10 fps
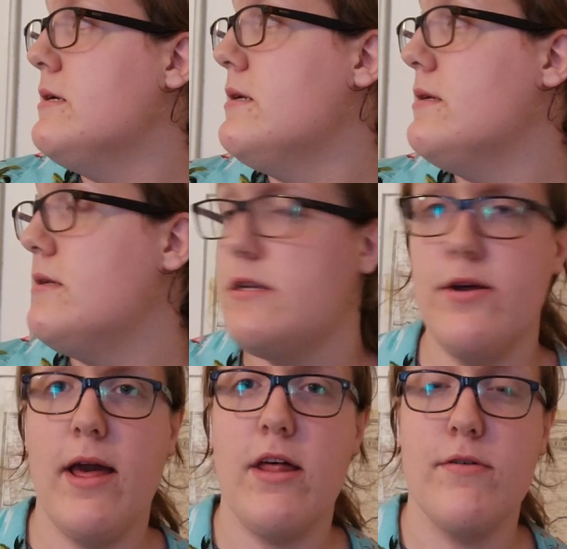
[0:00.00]
So
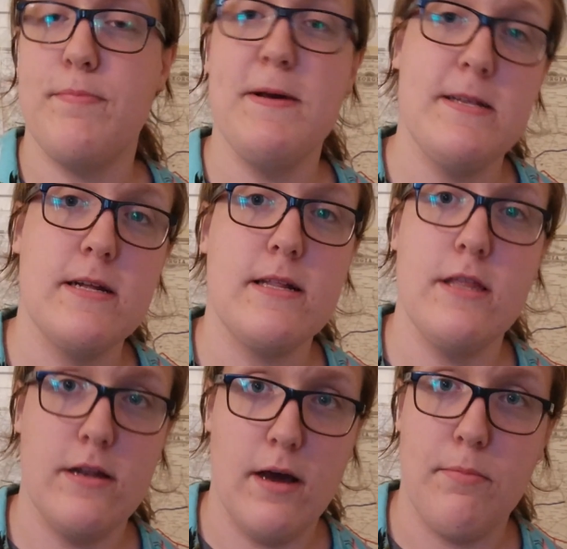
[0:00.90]
yeah, that was basically the
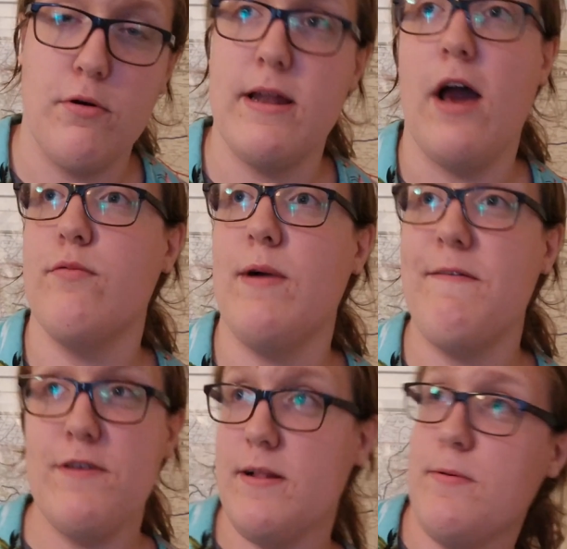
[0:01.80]
double. And how do I
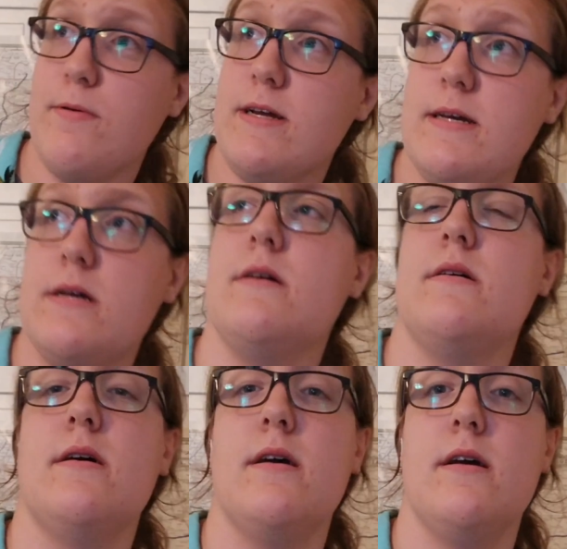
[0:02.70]
feel about it?
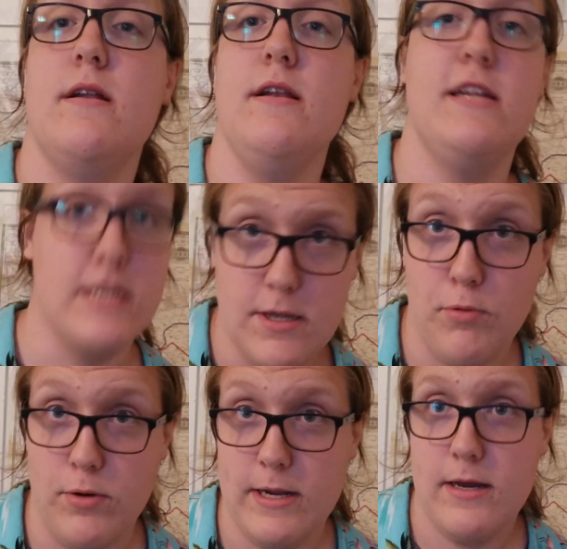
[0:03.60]

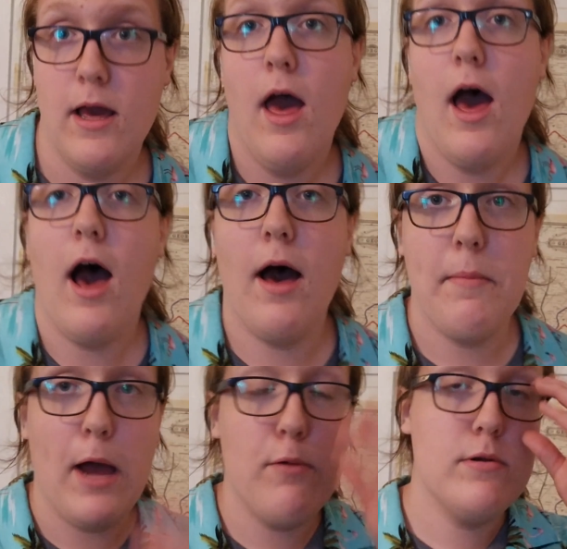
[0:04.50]
Disappointing.
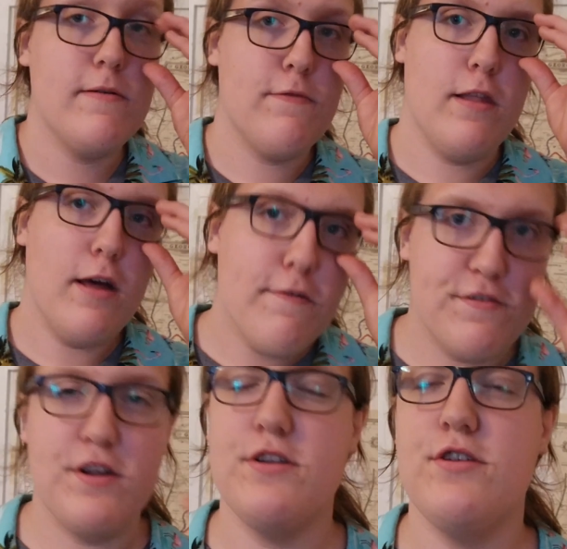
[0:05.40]
I would have
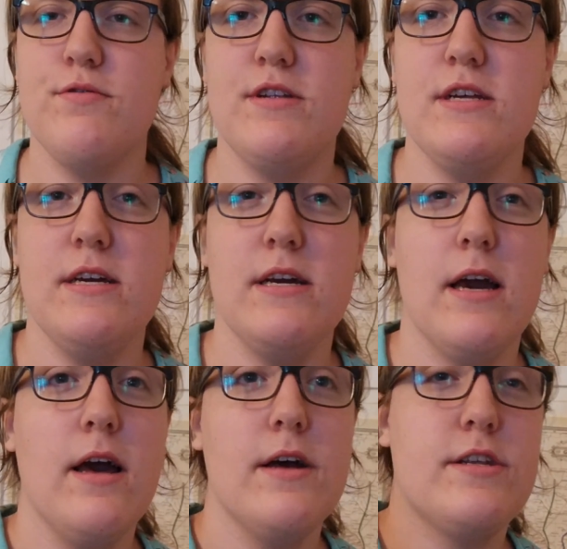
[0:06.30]
loved to see
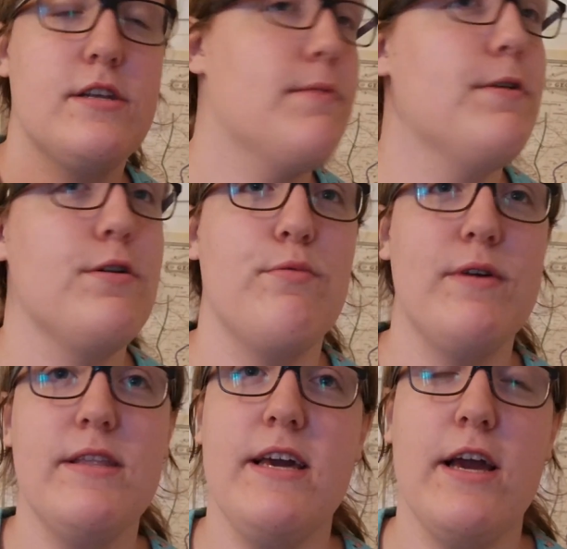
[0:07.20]
someone
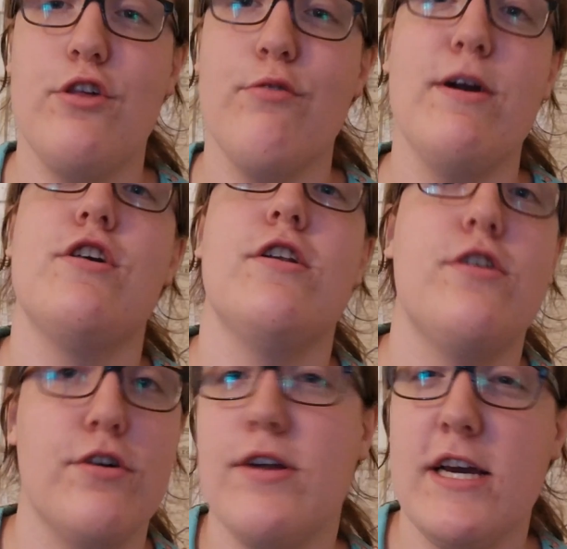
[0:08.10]
win the HOH and
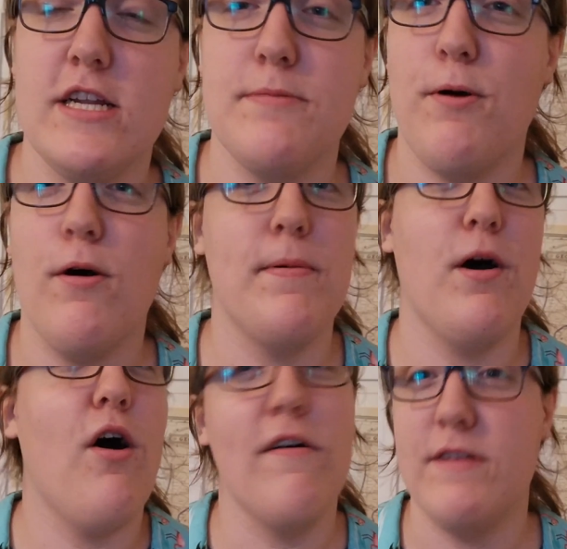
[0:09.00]
turn against Paul, but
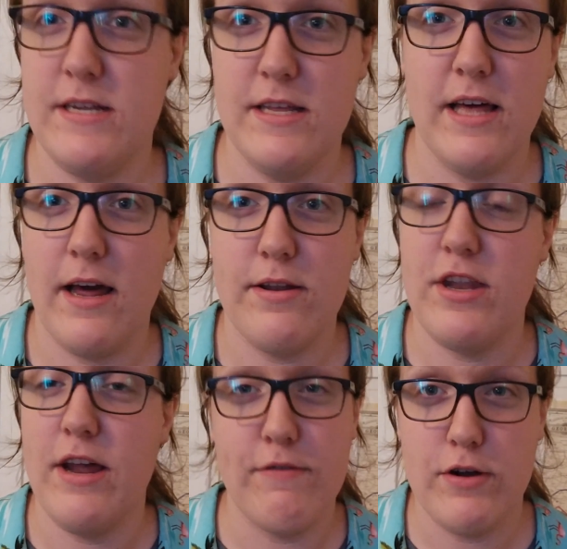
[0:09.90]
obviously that's
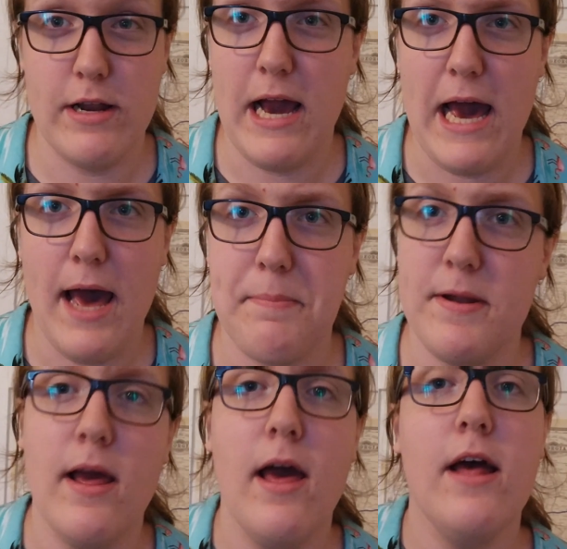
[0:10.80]
never going to happen.